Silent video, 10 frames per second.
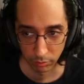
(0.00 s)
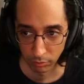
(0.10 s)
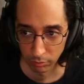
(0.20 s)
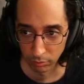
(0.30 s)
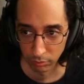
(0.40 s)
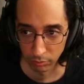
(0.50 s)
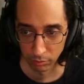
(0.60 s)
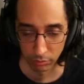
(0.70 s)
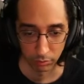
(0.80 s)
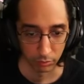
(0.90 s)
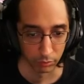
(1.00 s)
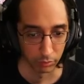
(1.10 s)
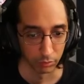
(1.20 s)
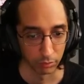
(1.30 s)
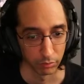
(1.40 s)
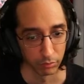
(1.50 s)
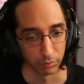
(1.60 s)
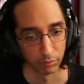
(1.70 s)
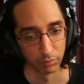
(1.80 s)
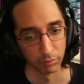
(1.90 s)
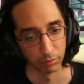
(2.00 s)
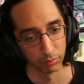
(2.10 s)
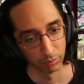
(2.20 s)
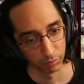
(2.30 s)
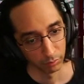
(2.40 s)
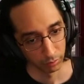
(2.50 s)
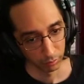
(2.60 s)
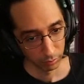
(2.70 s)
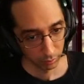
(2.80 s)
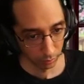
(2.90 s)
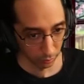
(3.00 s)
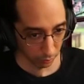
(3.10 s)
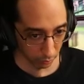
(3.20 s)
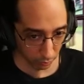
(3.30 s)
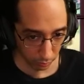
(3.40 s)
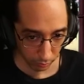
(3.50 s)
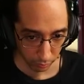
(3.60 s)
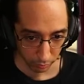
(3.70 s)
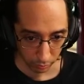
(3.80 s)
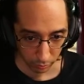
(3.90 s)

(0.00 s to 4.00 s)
(silence)